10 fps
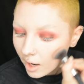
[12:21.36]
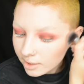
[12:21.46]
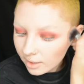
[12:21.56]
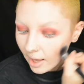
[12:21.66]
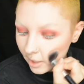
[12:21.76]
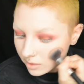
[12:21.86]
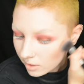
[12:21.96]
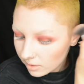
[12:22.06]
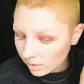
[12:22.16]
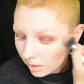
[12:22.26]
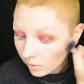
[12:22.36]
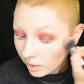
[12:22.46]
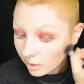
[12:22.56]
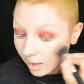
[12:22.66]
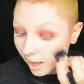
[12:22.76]
I like the
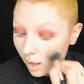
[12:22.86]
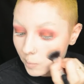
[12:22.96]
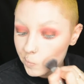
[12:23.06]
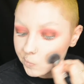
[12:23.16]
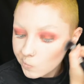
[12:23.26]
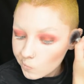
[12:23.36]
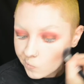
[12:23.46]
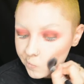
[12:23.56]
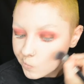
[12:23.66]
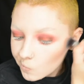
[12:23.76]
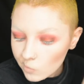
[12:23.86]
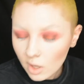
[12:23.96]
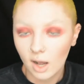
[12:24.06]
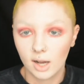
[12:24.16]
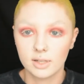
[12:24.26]
theory that
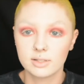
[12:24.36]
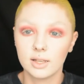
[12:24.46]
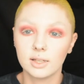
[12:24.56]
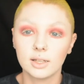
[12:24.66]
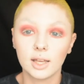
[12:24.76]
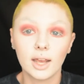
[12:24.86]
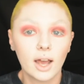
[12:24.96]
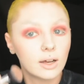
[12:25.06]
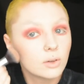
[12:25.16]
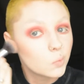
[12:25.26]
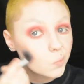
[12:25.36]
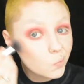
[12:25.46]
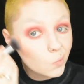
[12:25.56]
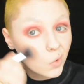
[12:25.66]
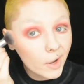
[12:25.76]
Us and Get Out
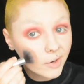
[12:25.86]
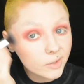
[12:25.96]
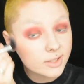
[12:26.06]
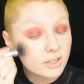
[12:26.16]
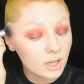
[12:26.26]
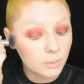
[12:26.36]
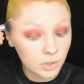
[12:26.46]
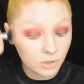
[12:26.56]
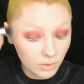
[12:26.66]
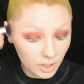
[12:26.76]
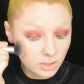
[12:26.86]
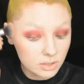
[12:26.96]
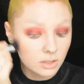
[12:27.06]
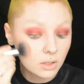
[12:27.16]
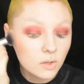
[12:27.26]
are in the same
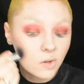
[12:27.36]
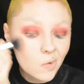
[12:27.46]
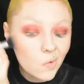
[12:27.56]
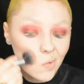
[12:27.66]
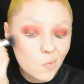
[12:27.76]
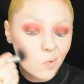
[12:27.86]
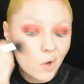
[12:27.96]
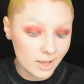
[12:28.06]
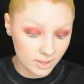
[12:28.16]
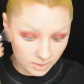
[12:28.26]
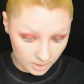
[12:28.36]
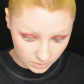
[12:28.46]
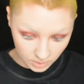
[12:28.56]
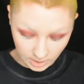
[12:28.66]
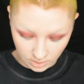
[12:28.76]
universe. I think that's
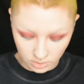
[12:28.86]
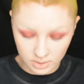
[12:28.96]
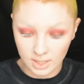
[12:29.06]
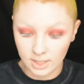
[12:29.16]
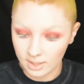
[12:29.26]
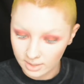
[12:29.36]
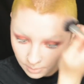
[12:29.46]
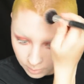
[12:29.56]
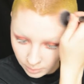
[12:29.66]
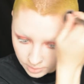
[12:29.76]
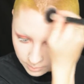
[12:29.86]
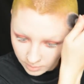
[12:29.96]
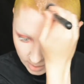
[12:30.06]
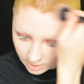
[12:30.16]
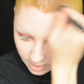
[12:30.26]
really interesting and that's a
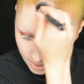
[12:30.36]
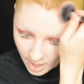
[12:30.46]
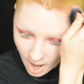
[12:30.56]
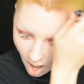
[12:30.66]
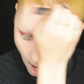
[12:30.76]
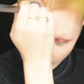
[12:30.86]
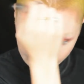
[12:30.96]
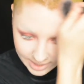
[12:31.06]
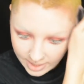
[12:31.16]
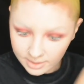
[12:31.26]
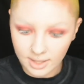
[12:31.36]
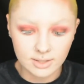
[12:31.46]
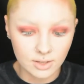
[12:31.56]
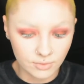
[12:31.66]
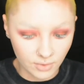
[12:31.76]
plausible theory. I think
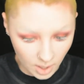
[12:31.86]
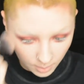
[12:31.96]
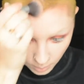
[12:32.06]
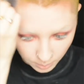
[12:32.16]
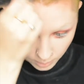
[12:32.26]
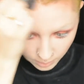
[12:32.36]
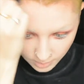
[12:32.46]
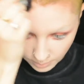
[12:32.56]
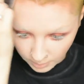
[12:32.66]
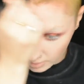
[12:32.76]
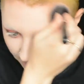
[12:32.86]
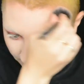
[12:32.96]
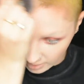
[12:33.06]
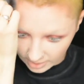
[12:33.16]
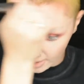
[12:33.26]
that's a far more plausible
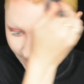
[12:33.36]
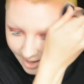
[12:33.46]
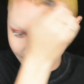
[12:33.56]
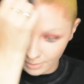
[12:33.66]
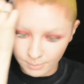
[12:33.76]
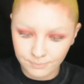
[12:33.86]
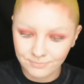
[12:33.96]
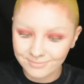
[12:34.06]
theory than